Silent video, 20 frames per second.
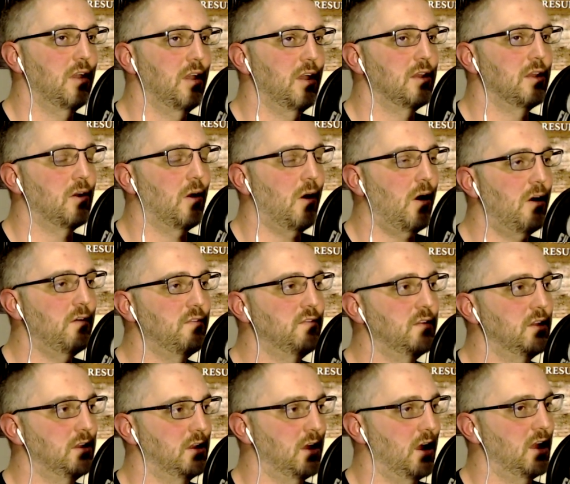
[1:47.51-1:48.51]
and
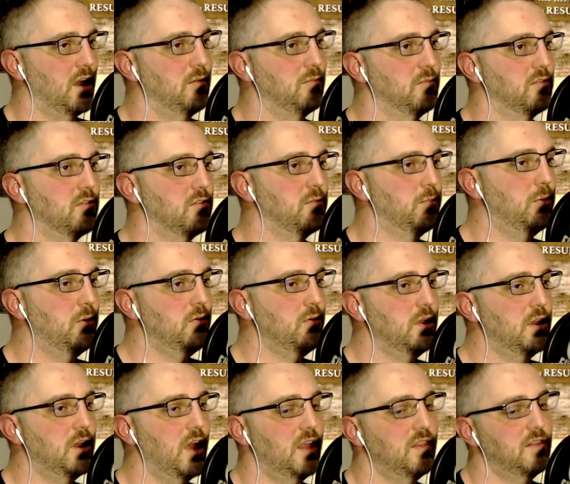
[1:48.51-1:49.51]
oftentimes
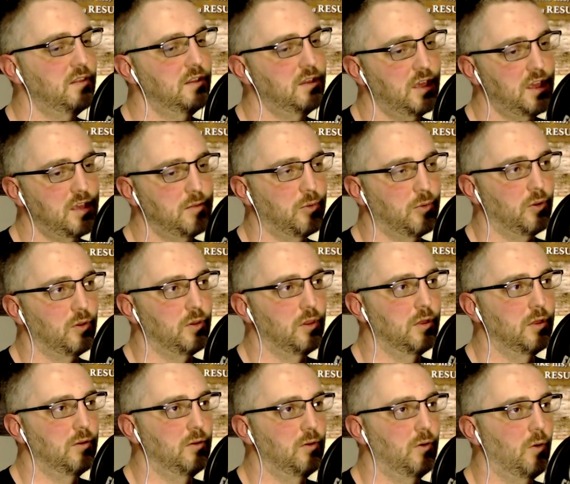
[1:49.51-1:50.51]
spoken at the table
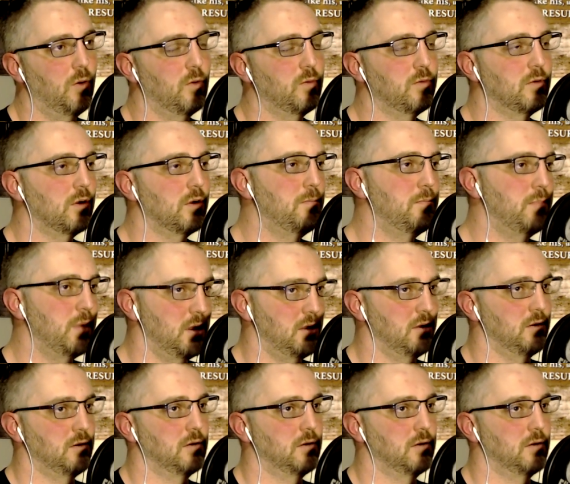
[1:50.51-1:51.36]
over a beer.